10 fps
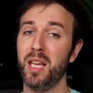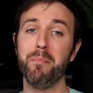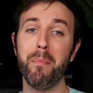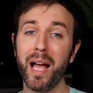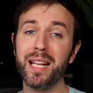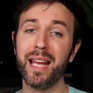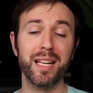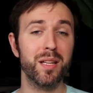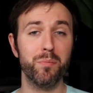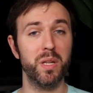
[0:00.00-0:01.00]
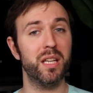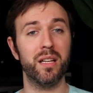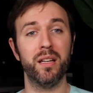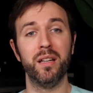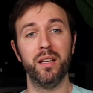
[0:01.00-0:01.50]
It might end up
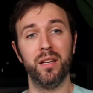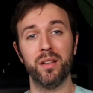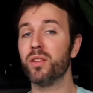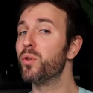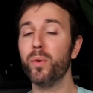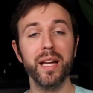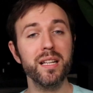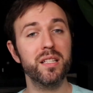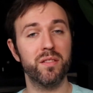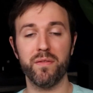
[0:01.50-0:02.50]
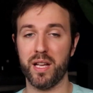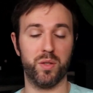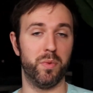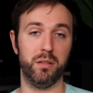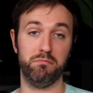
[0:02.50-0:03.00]
being the greatest
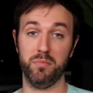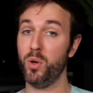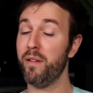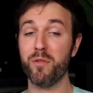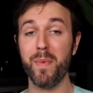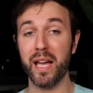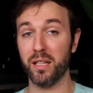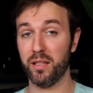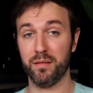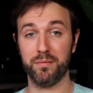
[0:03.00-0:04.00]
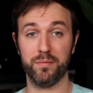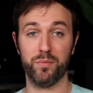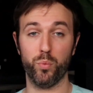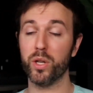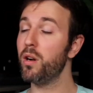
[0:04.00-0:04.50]
investment you ever make,
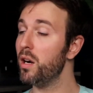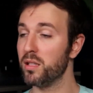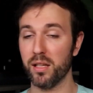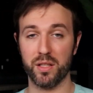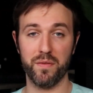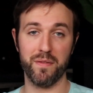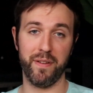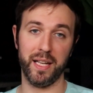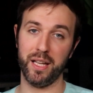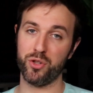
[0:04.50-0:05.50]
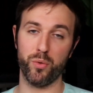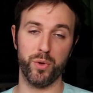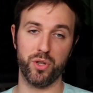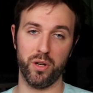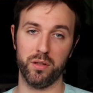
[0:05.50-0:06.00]
regardless of the financial
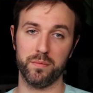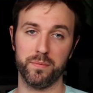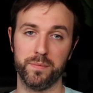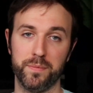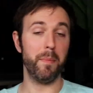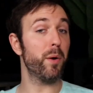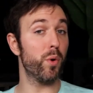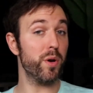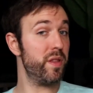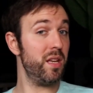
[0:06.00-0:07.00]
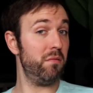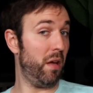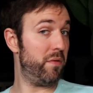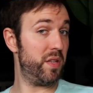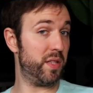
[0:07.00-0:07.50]
return. Am I
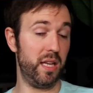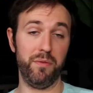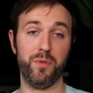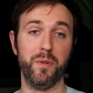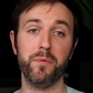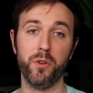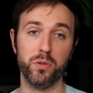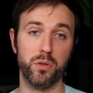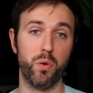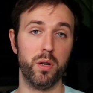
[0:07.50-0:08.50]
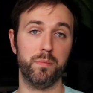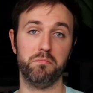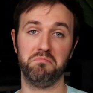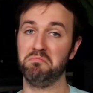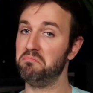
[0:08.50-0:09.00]
worthy of this gift from Fulton Court?
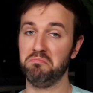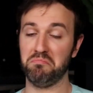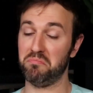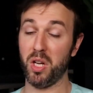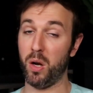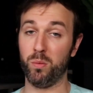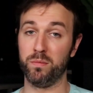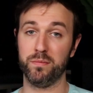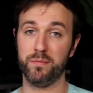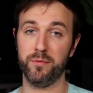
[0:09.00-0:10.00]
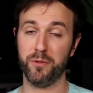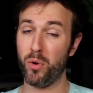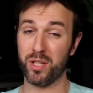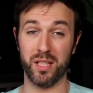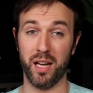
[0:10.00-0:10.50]
No, of
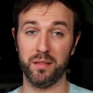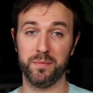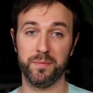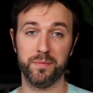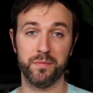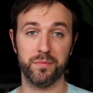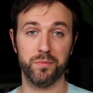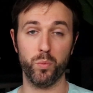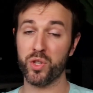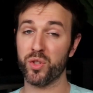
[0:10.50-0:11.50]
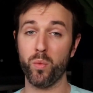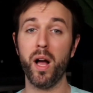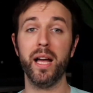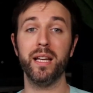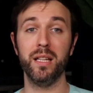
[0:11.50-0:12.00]
course not. Which is
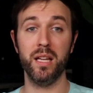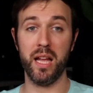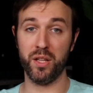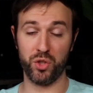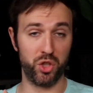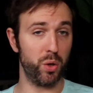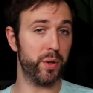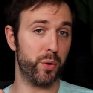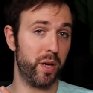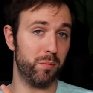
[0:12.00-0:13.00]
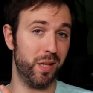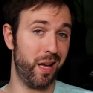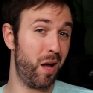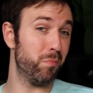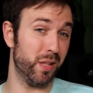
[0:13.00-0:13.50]
why it's so
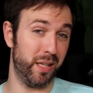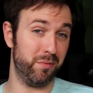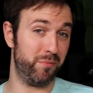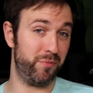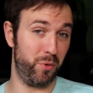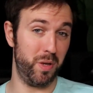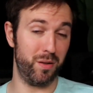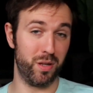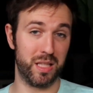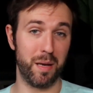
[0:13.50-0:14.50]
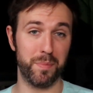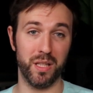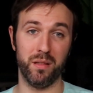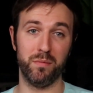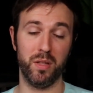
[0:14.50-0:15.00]
incredibly humbling for me to
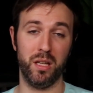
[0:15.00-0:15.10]
accept it.